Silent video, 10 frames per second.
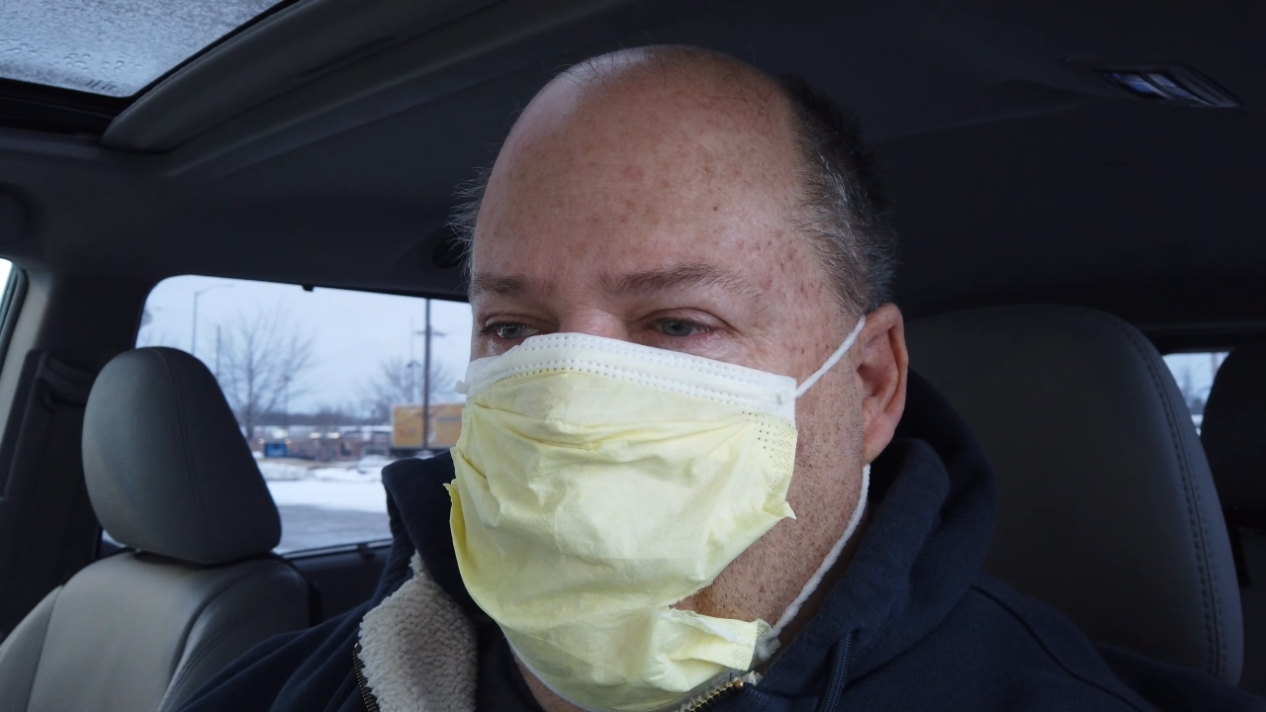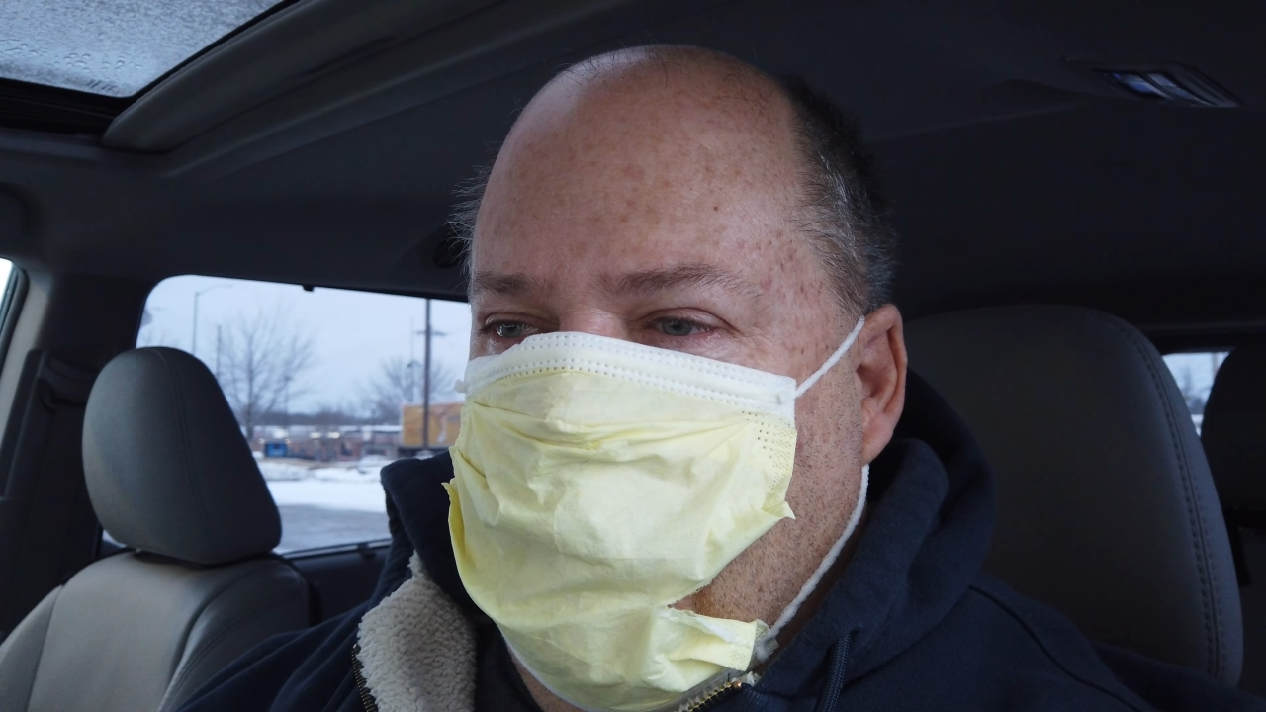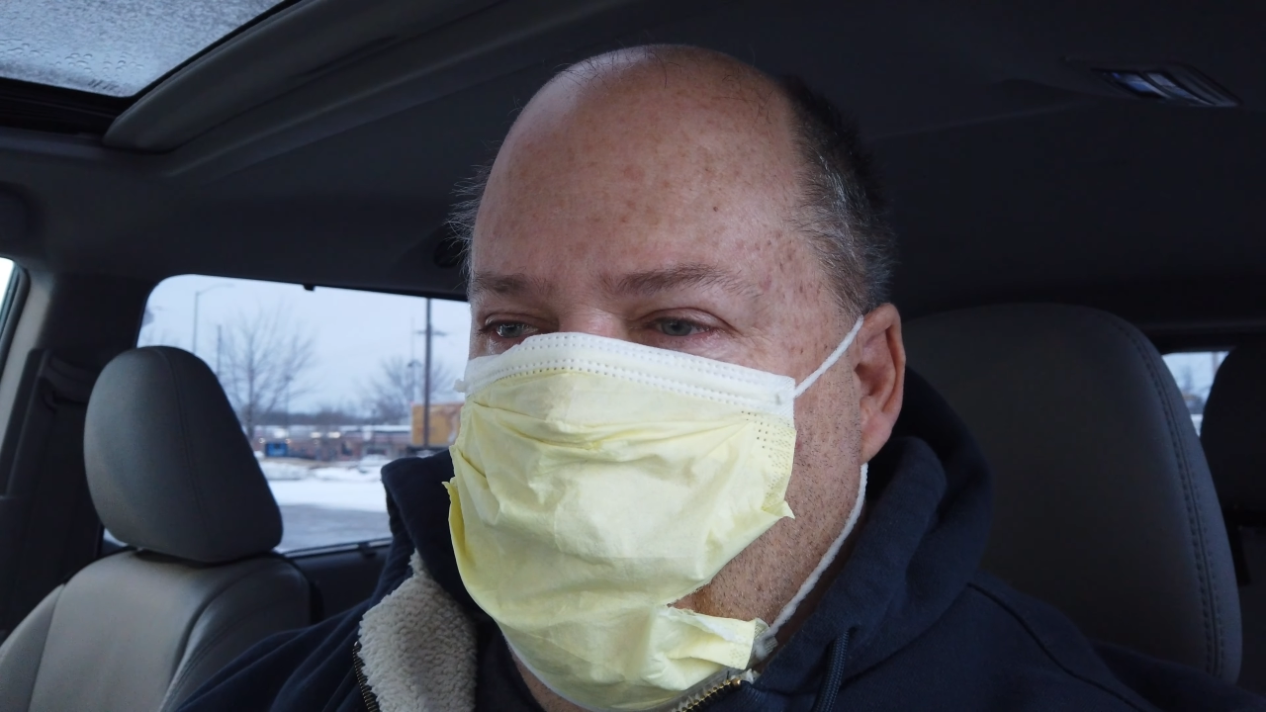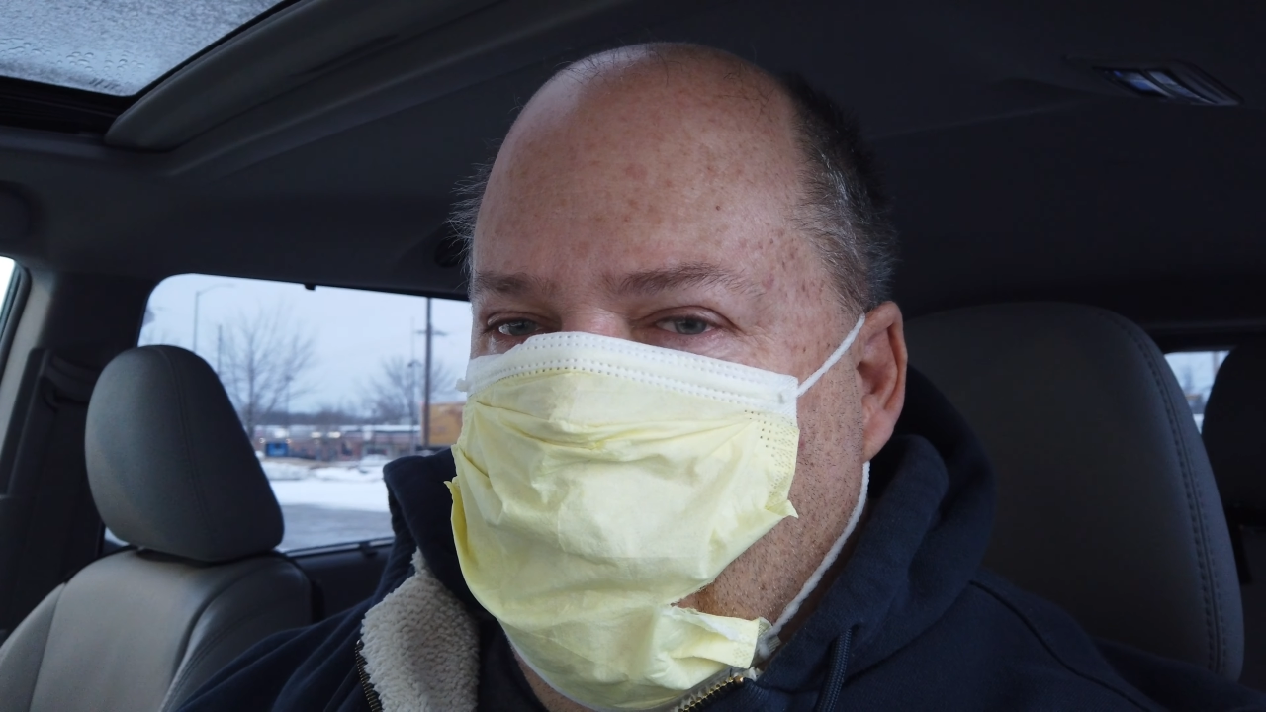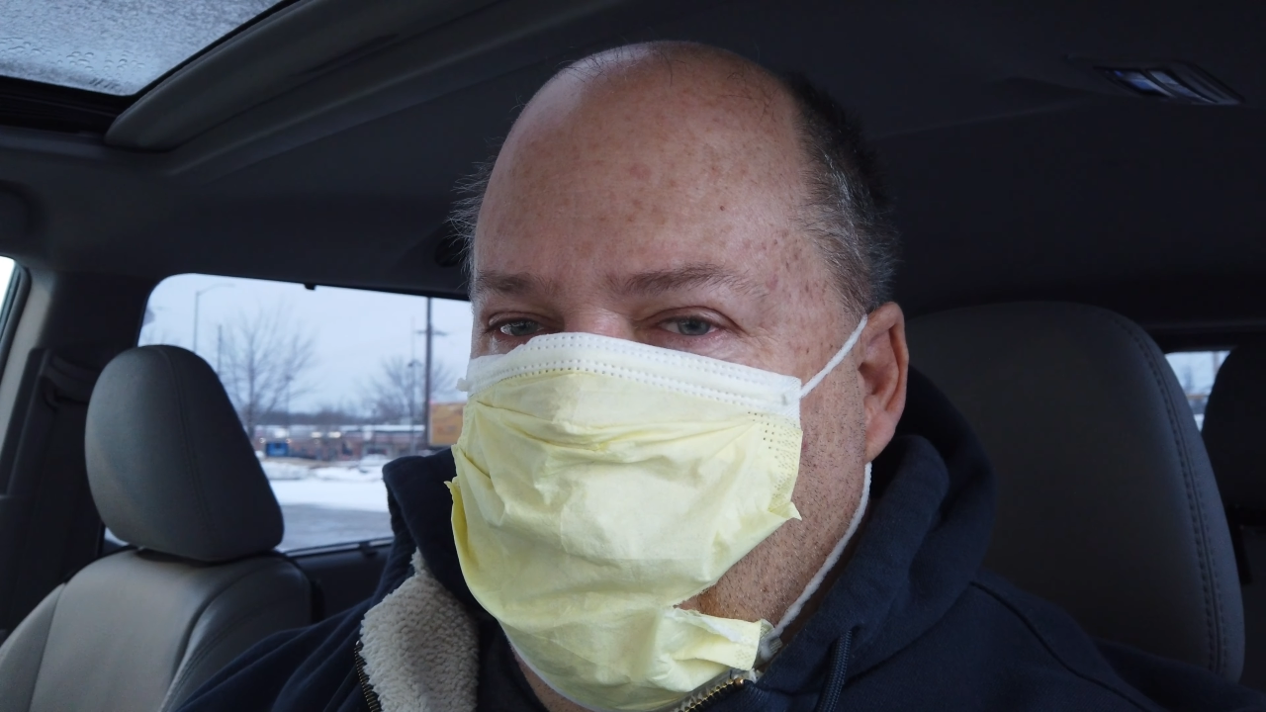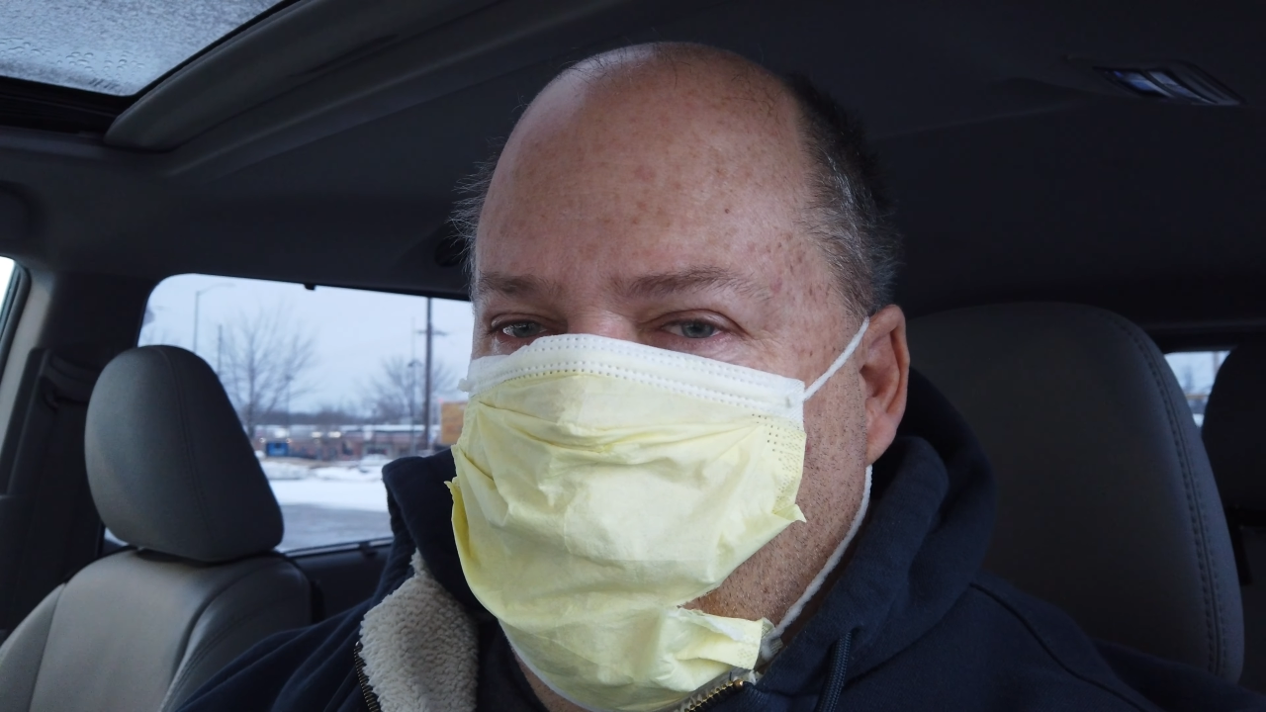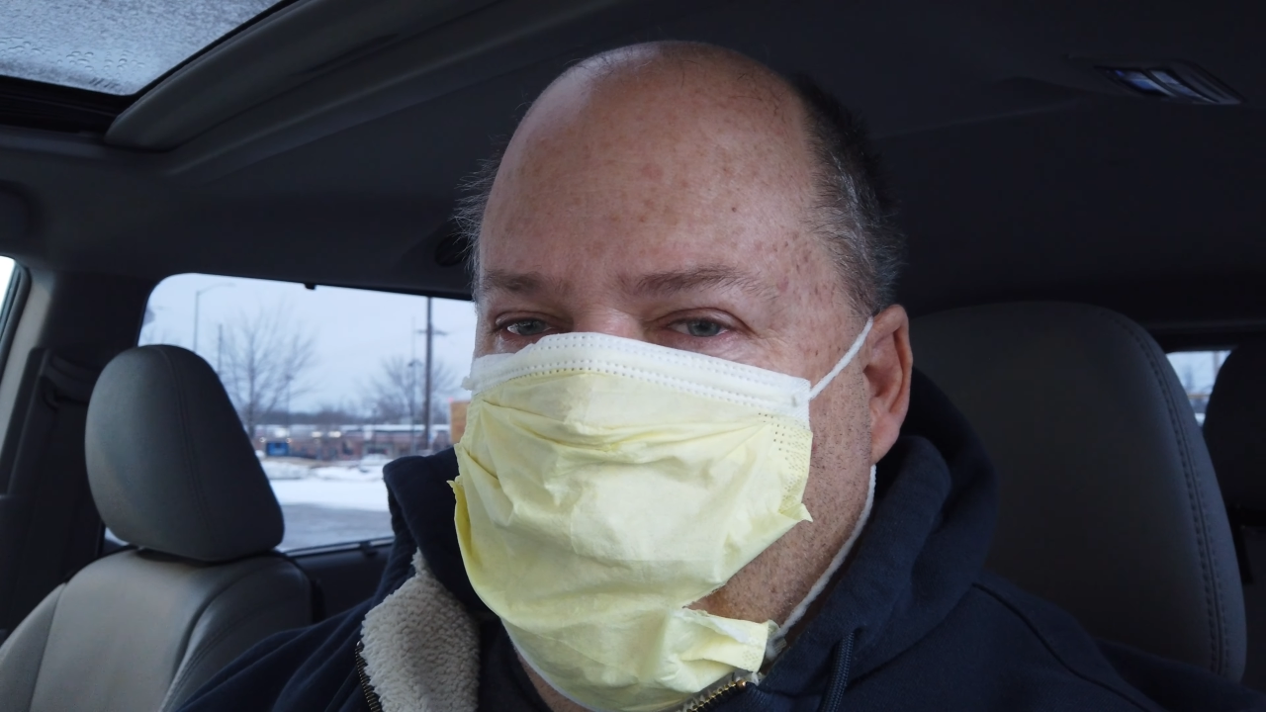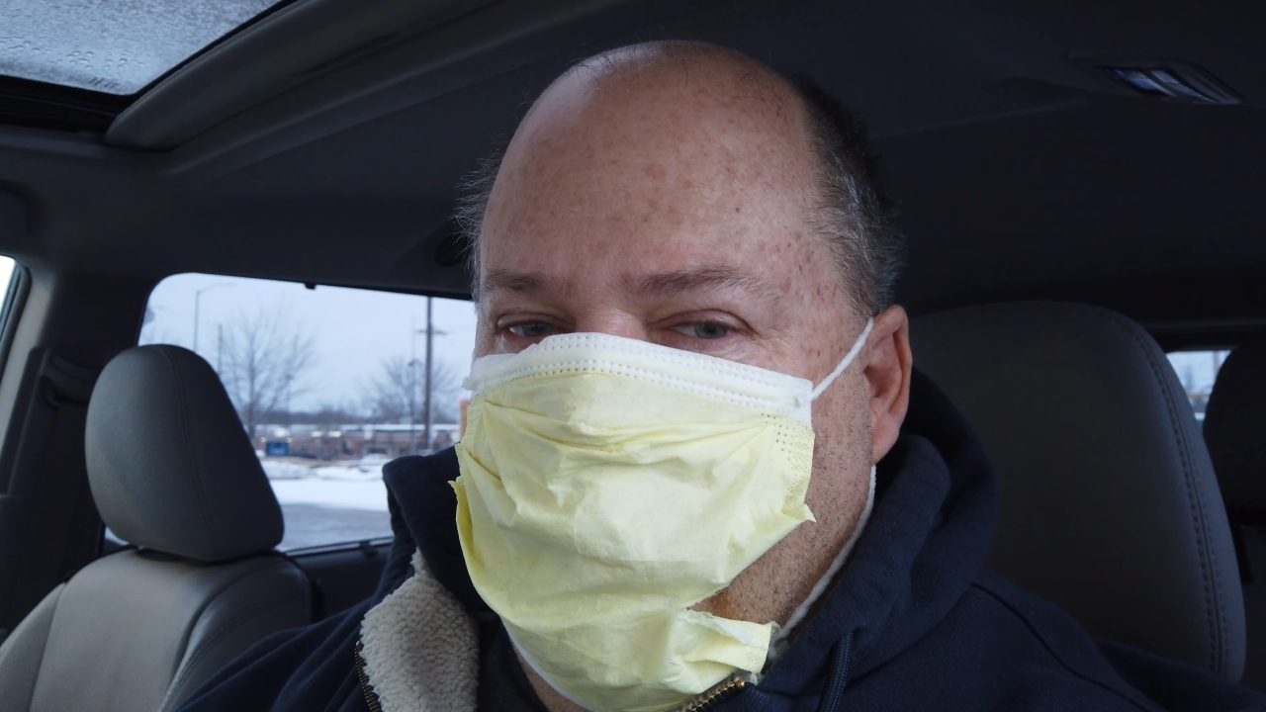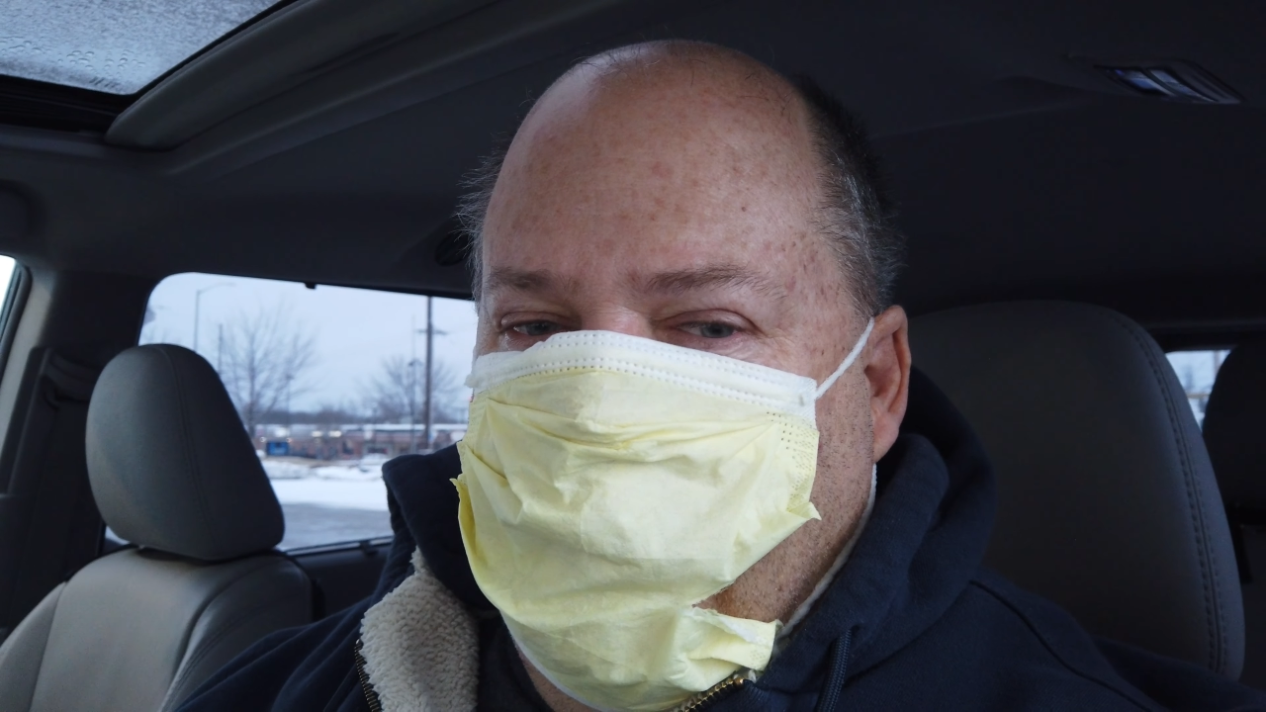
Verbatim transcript: Uh, I'm